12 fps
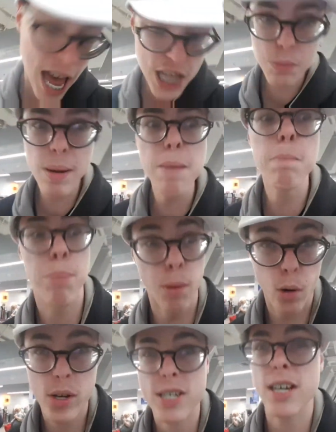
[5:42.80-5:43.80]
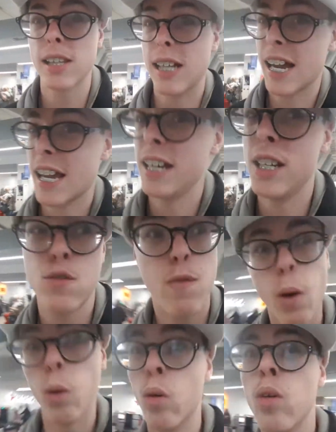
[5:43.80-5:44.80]
has been booked like it's
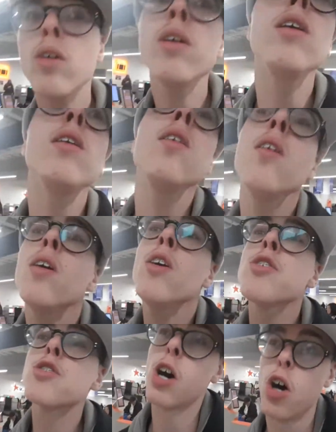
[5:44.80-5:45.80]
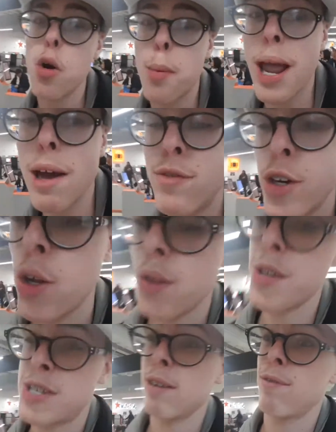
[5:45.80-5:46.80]
full. So we have to do
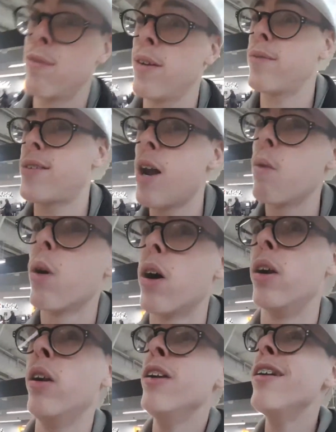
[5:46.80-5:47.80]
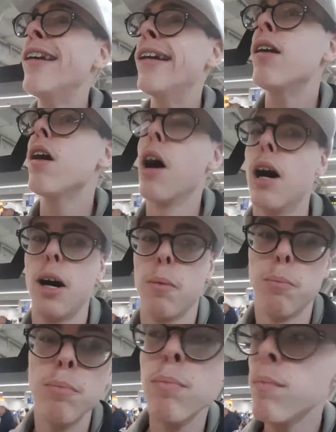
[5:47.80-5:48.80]
the seven fifteen one. Um,